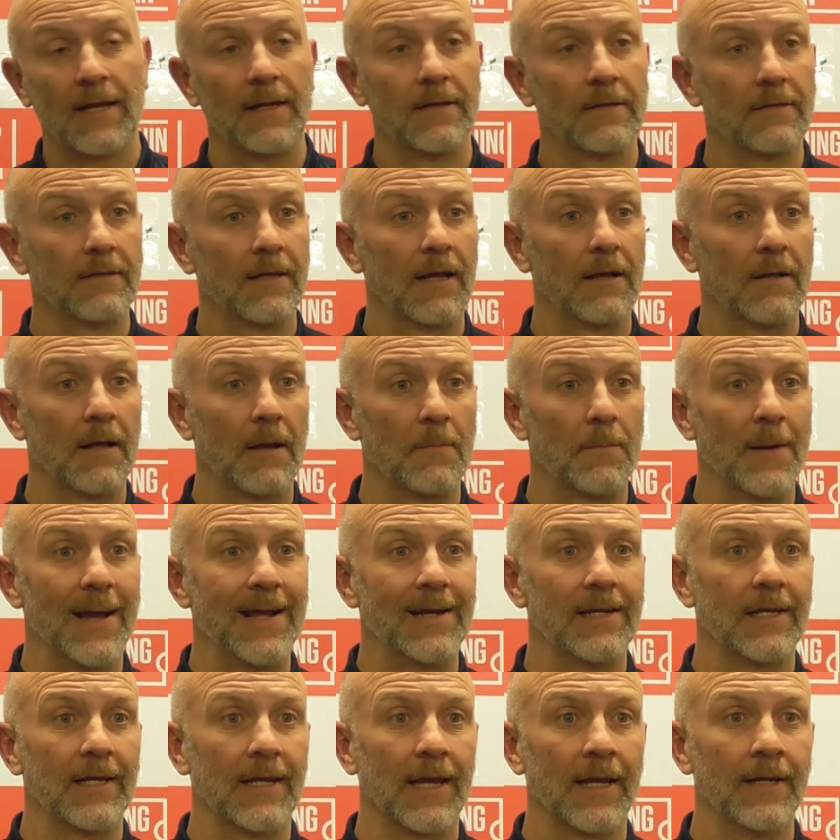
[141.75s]
that
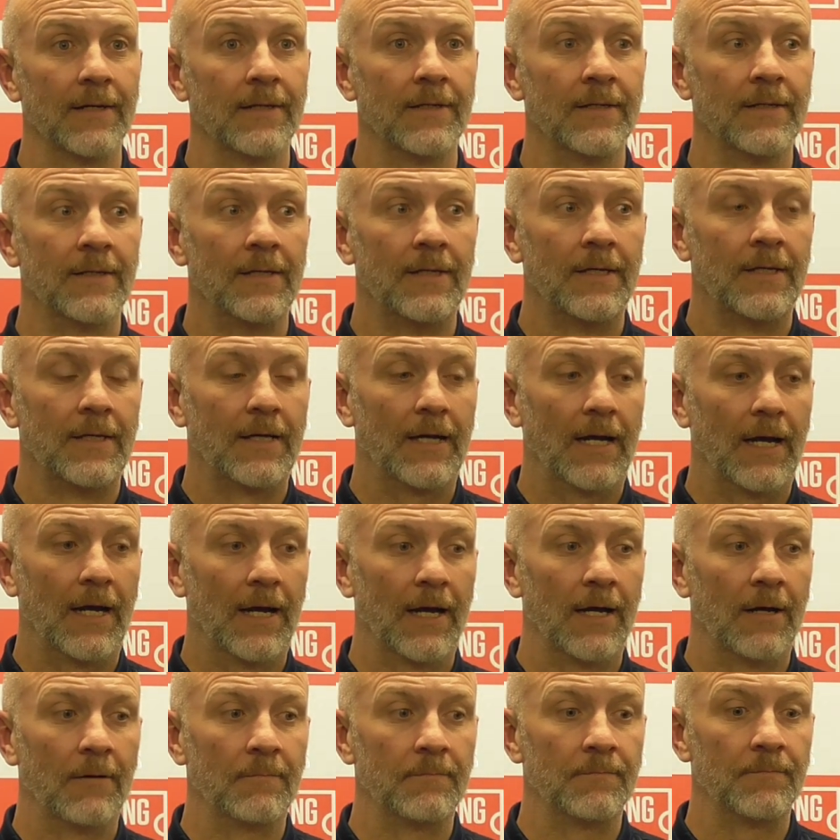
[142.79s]
badly
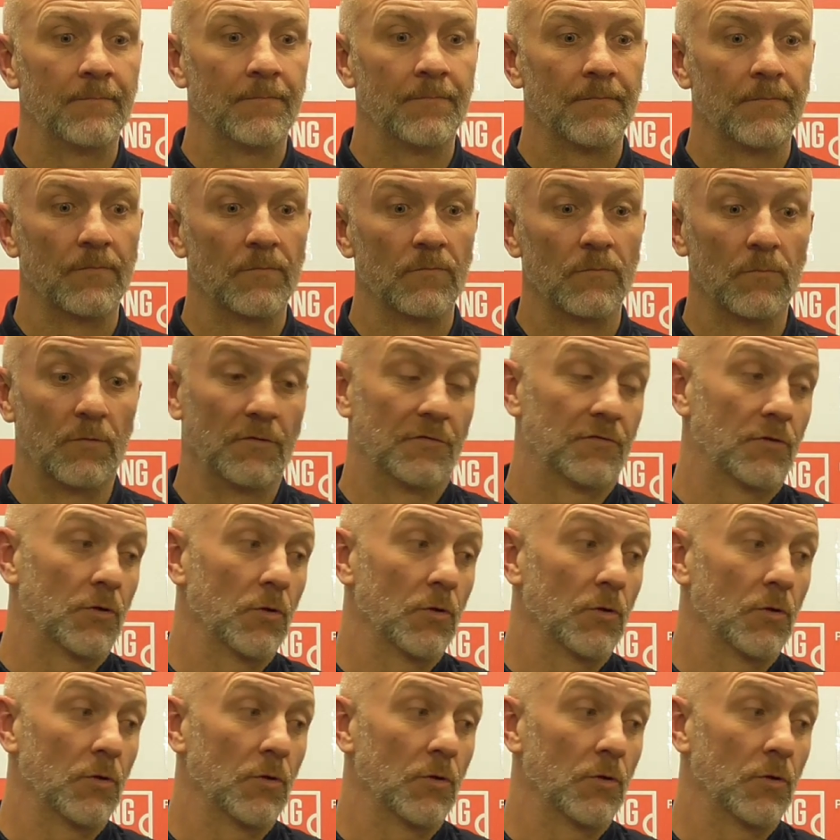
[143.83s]
again. We